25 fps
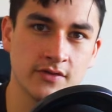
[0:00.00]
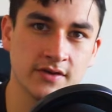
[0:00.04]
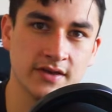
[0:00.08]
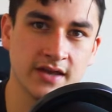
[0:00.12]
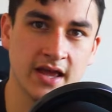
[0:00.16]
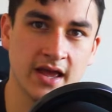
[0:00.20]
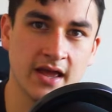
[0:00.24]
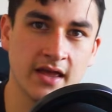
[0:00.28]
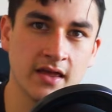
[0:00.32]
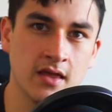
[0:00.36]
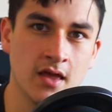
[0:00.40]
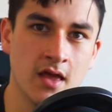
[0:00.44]
the
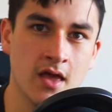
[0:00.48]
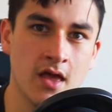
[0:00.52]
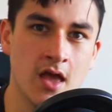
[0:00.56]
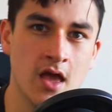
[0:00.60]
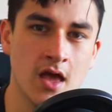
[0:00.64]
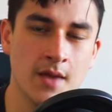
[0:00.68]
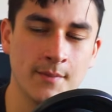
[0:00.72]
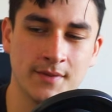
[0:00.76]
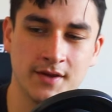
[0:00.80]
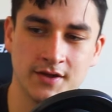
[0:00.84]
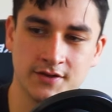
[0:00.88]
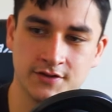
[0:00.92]
day,
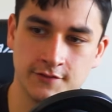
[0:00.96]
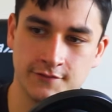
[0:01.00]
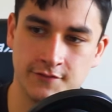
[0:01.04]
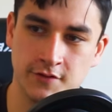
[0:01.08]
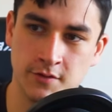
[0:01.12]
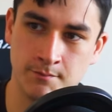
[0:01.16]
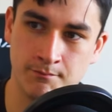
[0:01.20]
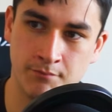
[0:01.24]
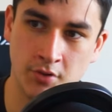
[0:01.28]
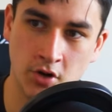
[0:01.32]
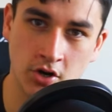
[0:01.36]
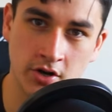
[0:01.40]
because if
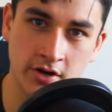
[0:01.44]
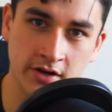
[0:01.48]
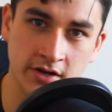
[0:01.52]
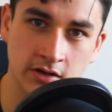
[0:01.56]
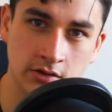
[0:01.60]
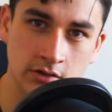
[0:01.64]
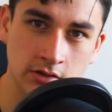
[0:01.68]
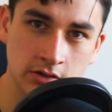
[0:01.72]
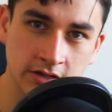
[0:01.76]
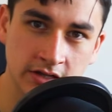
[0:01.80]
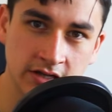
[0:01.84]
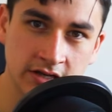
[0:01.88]
you're
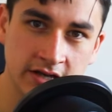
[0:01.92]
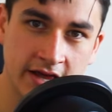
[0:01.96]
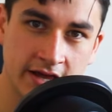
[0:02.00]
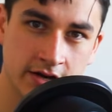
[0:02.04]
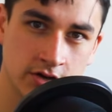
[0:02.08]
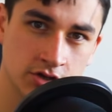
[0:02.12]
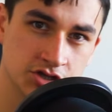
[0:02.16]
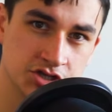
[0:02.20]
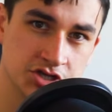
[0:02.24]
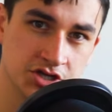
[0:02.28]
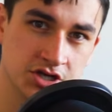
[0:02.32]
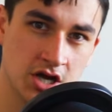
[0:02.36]
burning clean
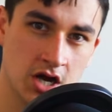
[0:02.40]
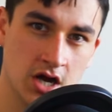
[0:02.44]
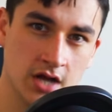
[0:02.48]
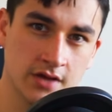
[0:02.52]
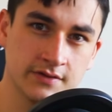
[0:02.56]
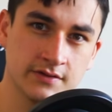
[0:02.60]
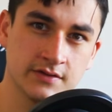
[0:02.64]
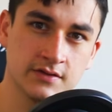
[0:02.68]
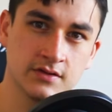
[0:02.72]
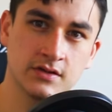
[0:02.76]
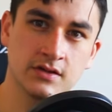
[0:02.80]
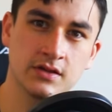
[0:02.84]
energy
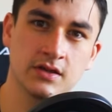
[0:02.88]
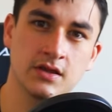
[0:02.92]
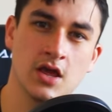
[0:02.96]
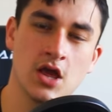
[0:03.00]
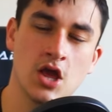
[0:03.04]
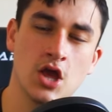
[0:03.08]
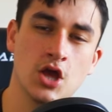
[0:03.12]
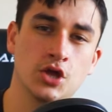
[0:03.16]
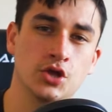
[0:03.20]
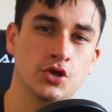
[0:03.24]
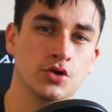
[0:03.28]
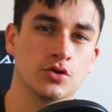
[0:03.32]

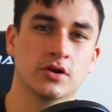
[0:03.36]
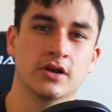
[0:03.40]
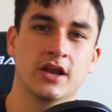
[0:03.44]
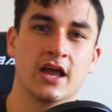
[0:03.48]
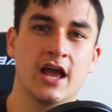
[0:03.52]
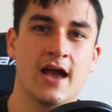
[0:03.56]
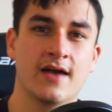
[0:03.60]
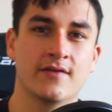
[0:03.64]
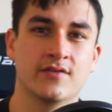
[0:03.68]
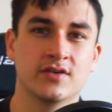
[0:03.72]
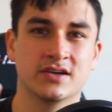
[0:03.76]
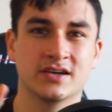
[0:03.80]
constantly, you're going to
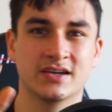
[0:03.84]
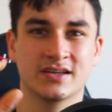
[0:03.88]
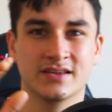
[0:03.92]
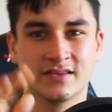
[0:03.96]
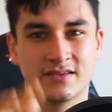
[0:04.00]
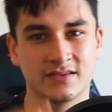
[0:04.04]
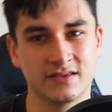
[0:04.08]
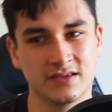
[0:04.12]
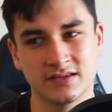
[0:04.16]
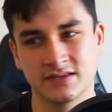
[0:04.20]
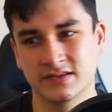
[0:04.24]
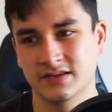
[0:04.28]
have a
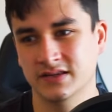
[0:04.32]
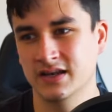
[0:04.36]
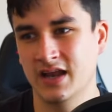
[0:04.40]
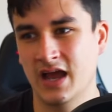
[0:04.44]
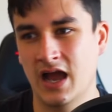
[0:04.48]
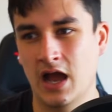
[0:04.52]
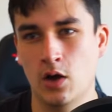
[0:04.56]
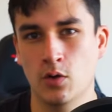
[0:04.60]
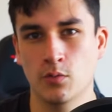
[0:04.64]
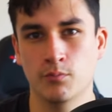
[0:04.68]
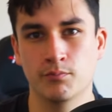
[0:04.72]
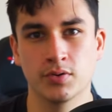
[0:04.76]
consistent
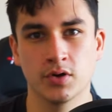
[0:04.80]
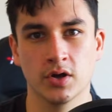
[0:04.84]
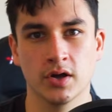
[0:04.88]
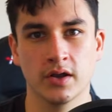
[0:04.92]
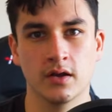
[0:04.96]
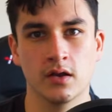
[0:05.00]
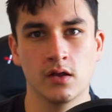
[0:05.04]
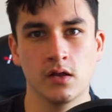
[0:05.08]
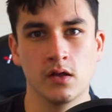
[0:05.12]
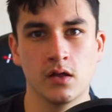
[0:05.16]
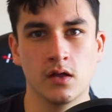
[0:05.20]
output.